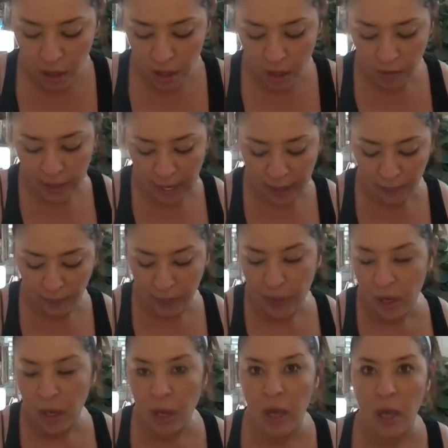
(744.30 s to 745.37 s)
Okay,
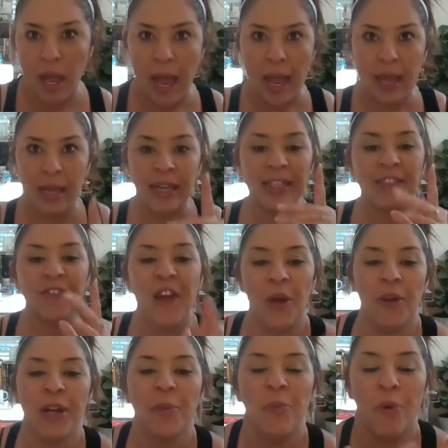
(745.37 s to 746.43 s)
it's
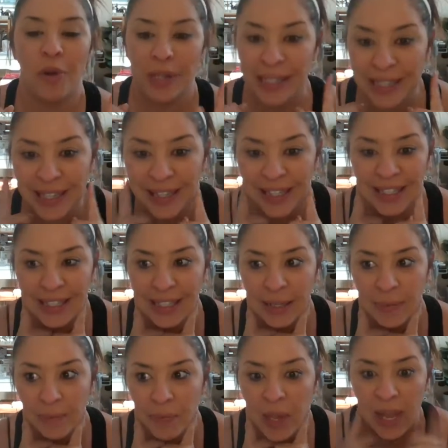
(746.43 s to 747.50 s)
very important to listen.
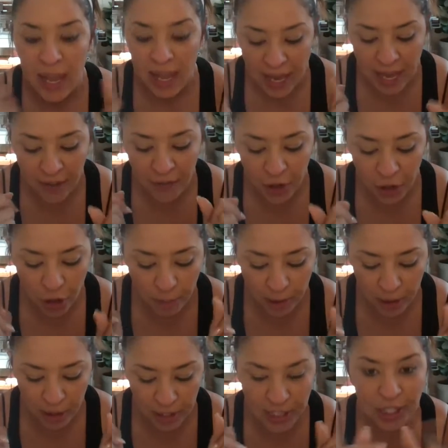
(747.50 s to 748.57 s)
If your
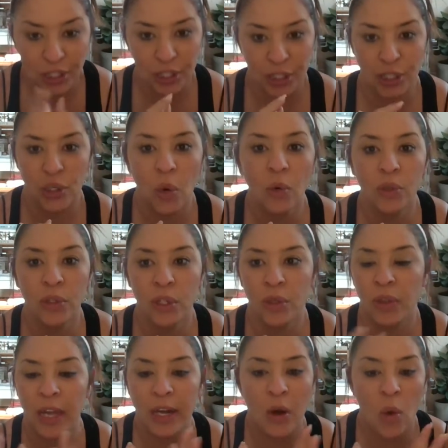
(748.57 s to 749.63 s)
person just told
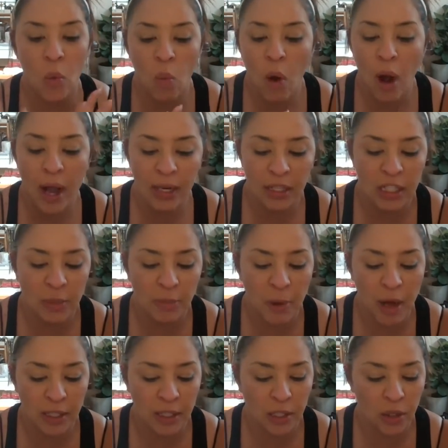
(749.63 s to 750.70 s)
you they don't want to
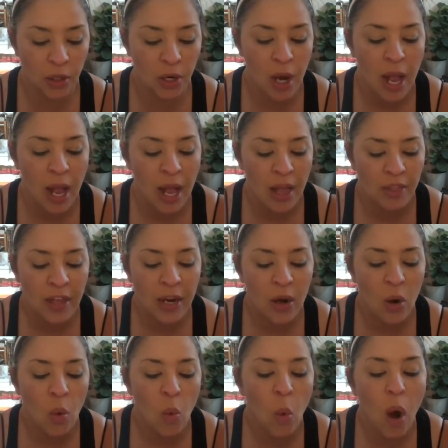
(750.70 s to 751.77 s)
sponsor, they
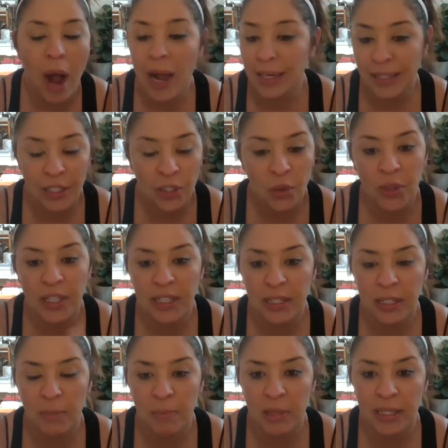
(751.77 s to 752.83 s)
don't want to do this
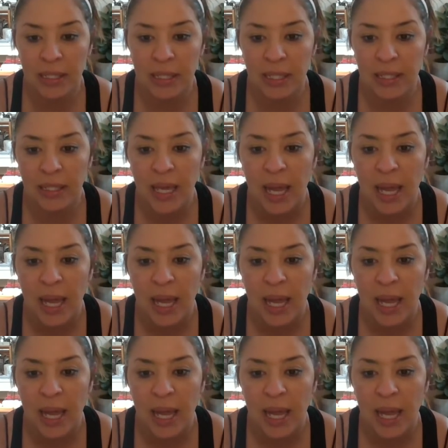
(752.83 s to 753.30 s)
as a business,